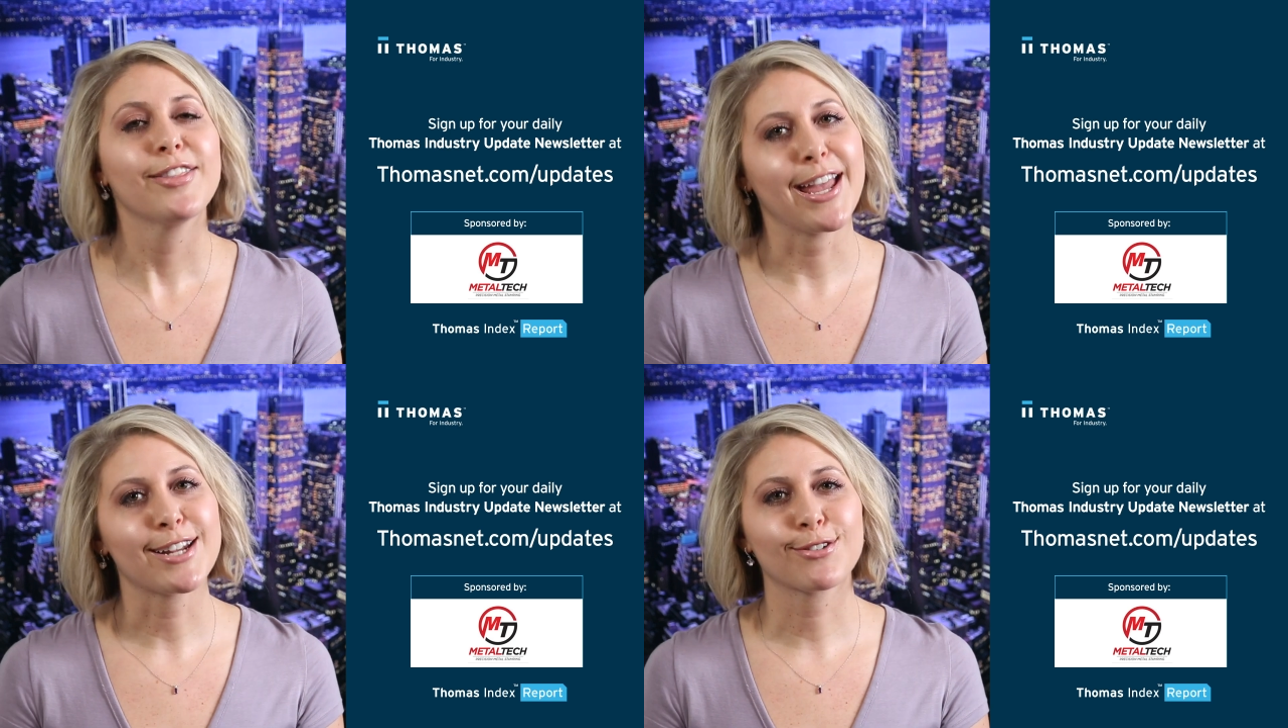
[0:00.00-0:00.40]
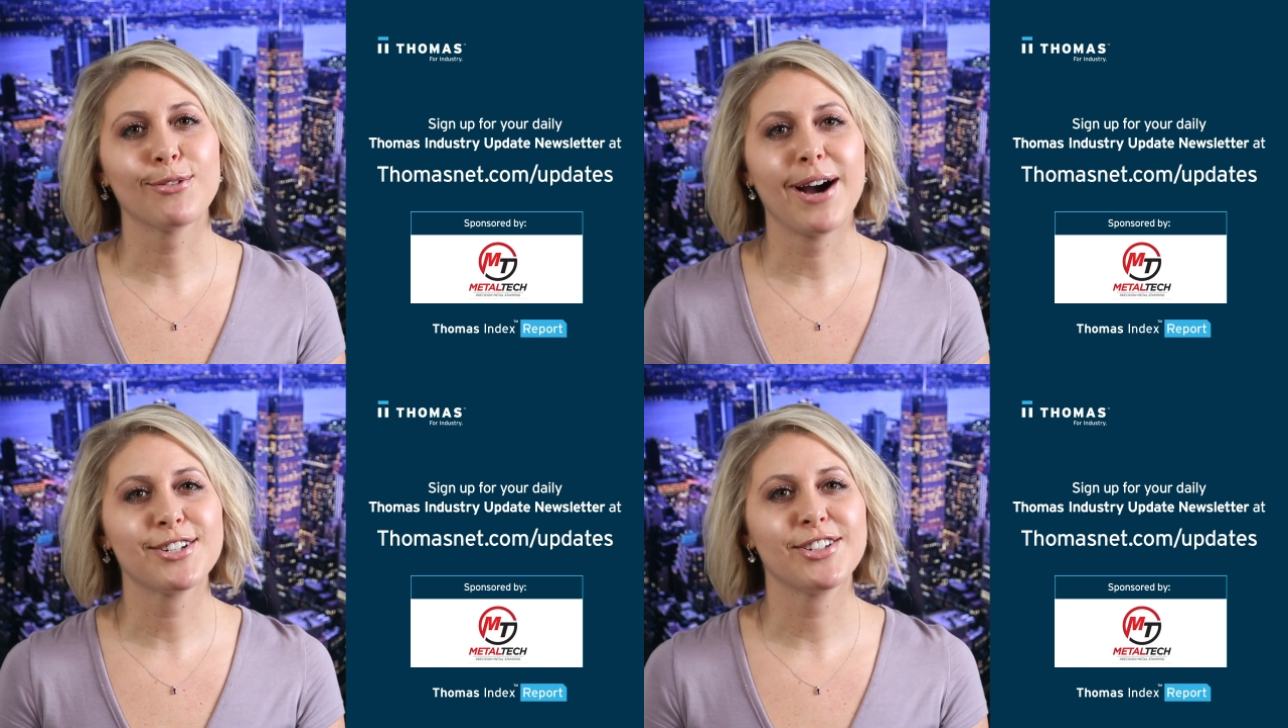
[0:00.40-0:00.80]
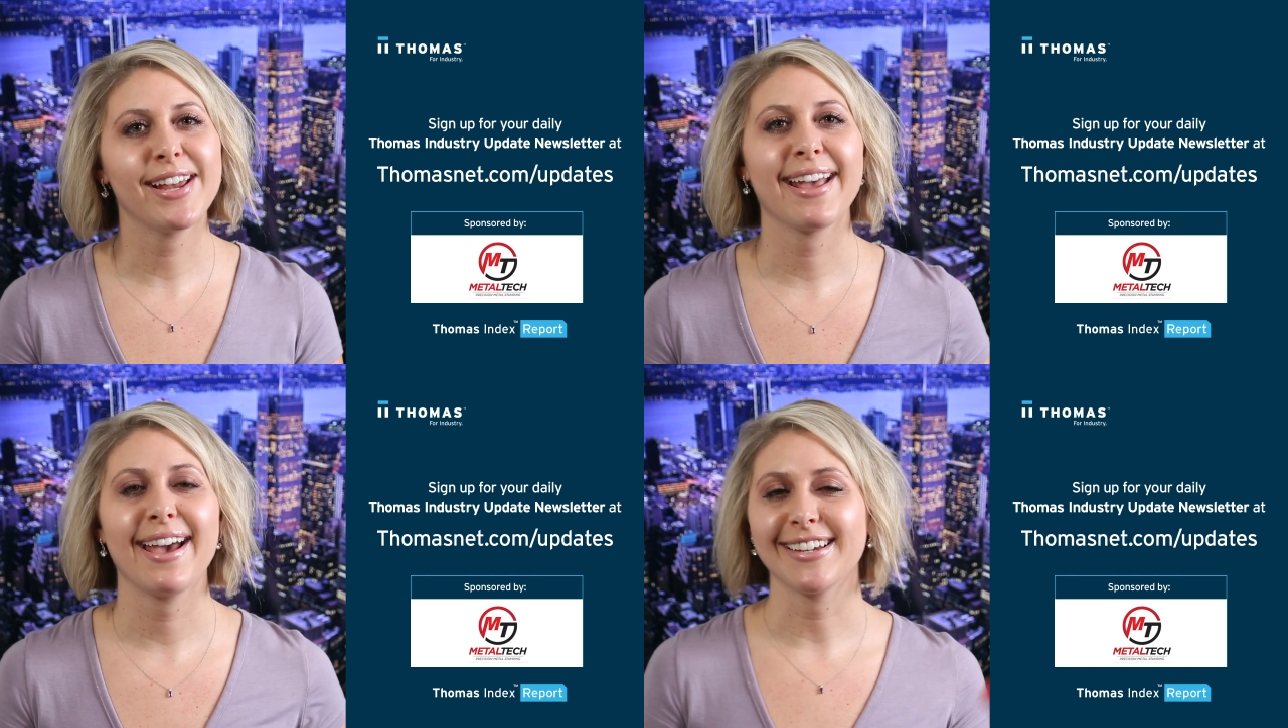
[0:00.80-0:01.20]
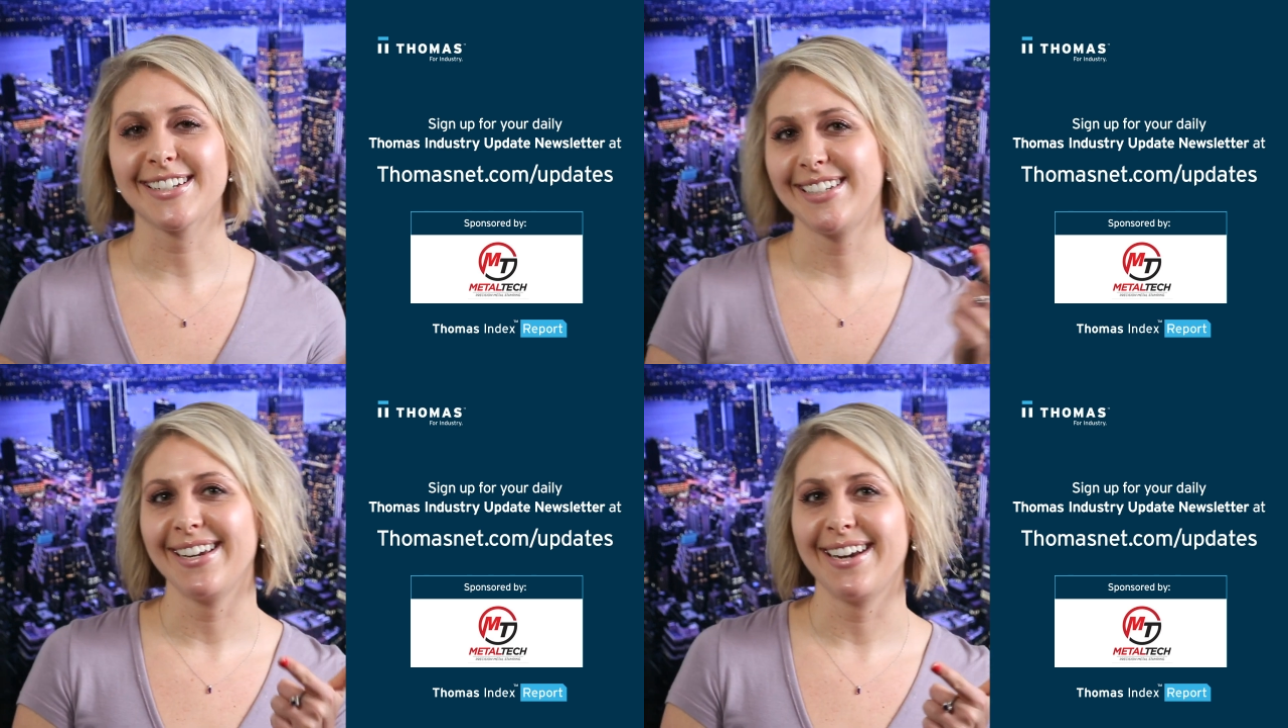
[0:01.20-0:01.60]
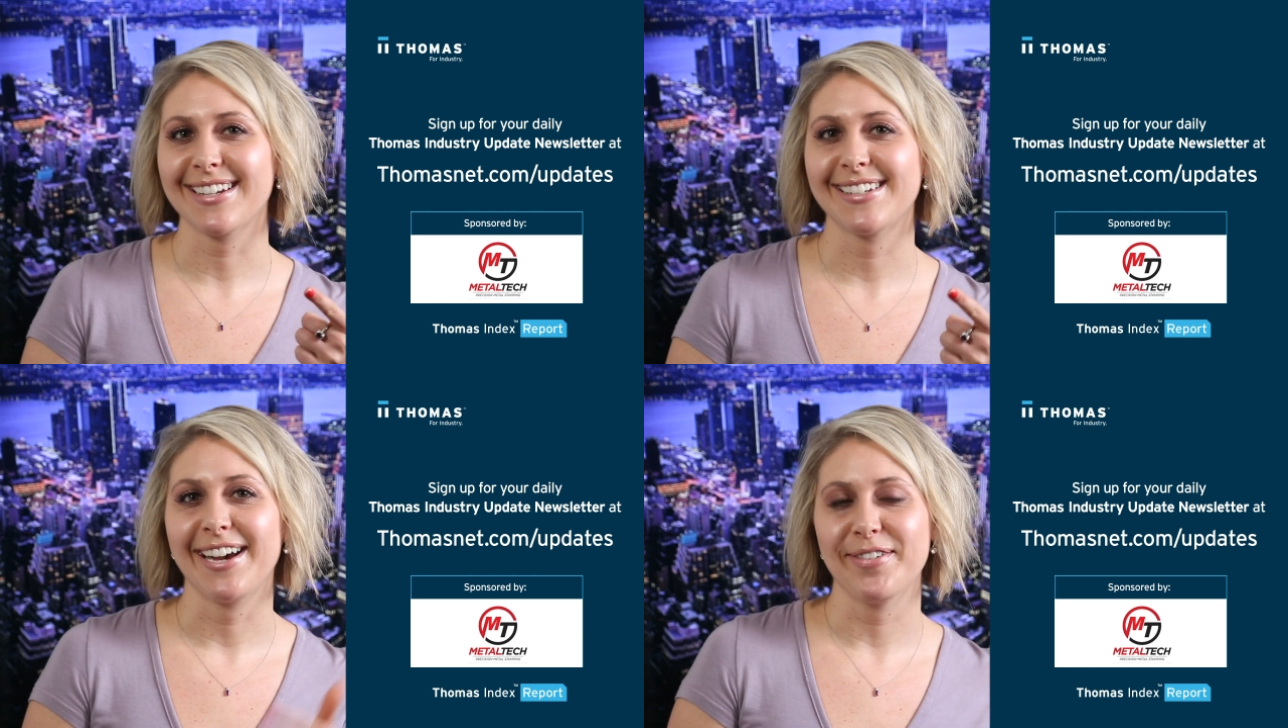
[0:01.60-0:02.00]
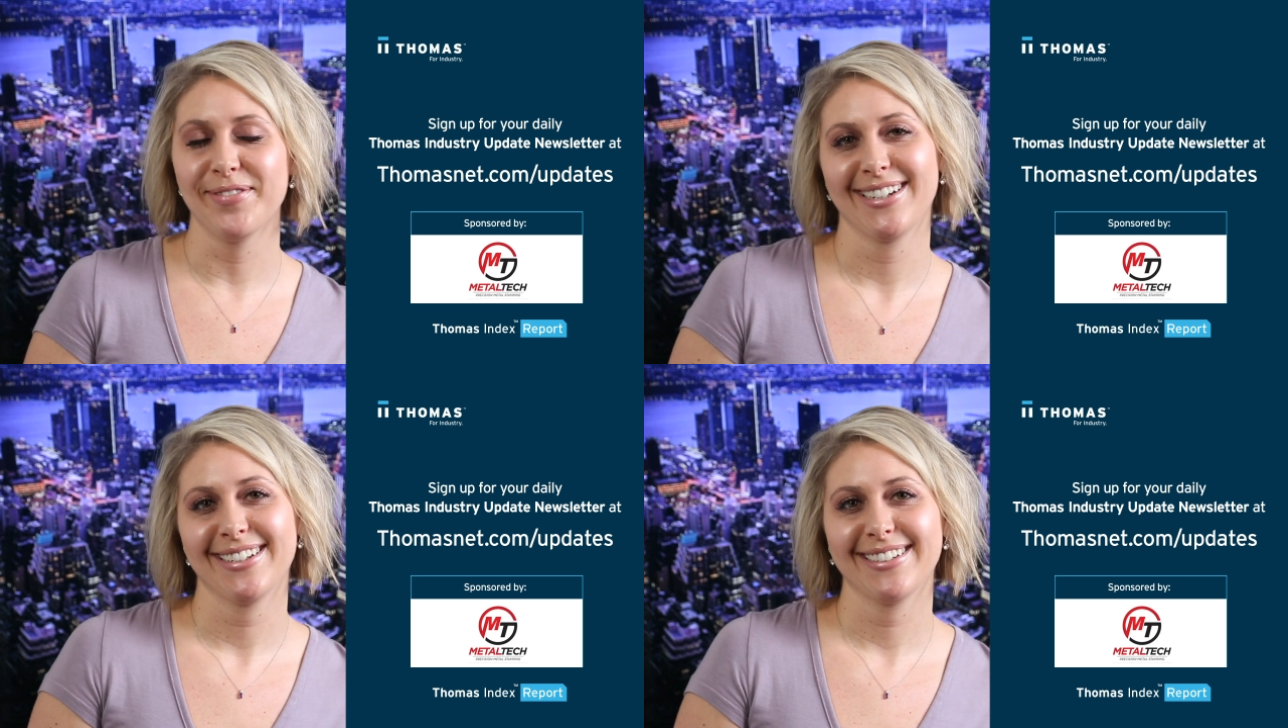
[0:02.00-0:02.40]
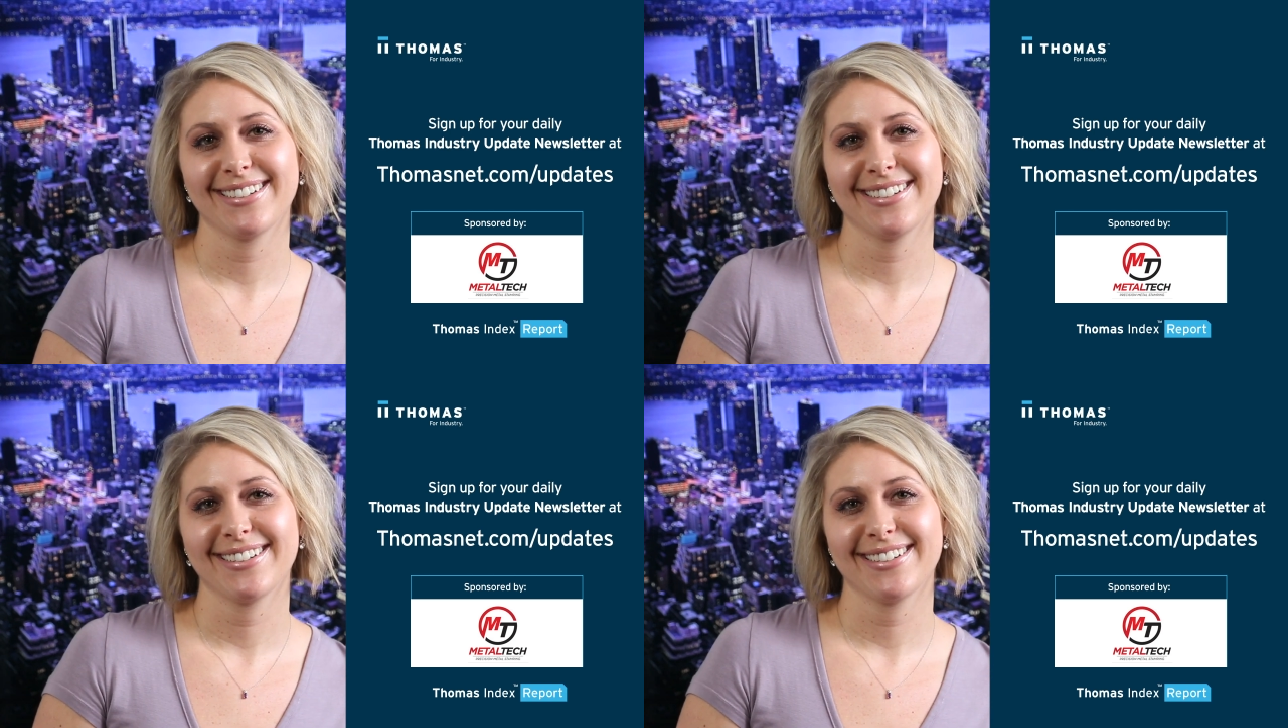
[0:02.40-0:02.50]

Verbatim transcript: Thanks for watching, and I'll see you next time.